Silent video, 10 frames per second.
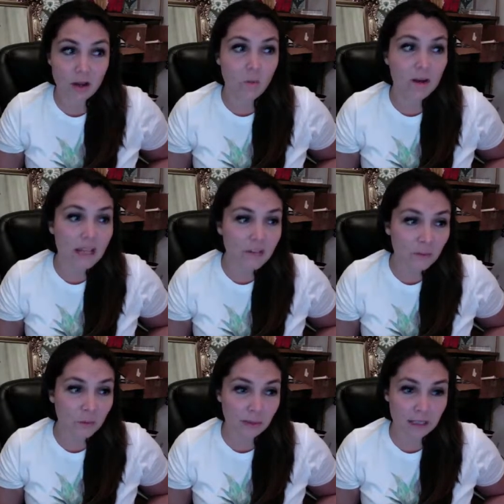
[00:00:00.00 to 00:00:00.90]
What if
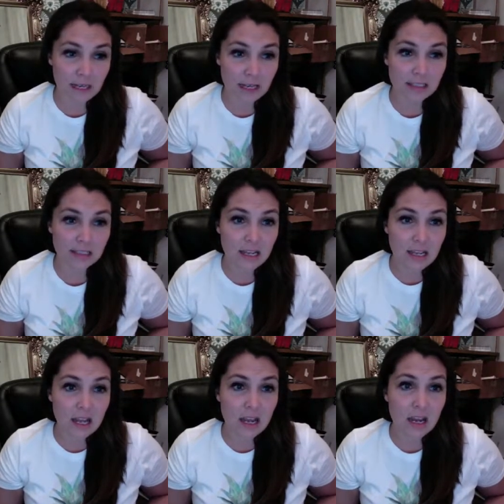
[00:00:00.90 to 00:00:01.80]
it really does,
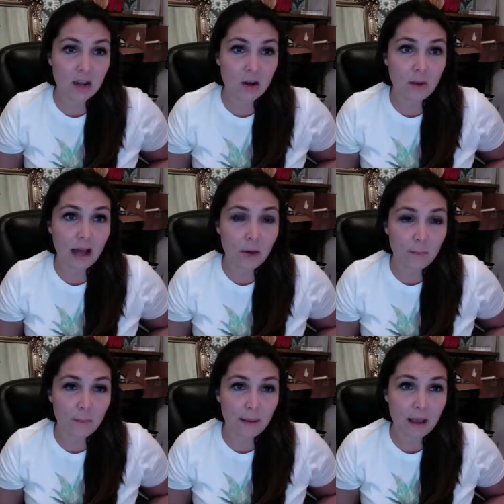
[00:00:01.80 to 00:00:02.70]

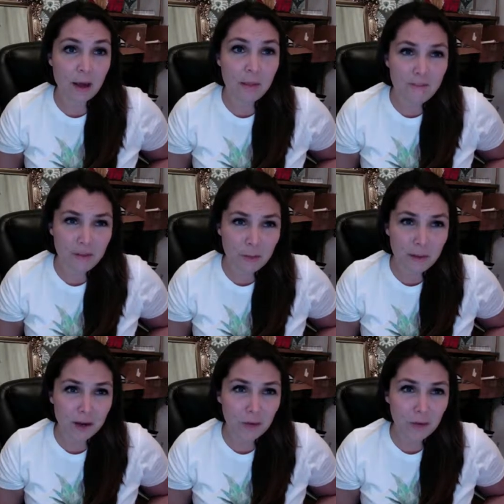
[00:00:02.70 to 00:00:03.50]
help me feel better?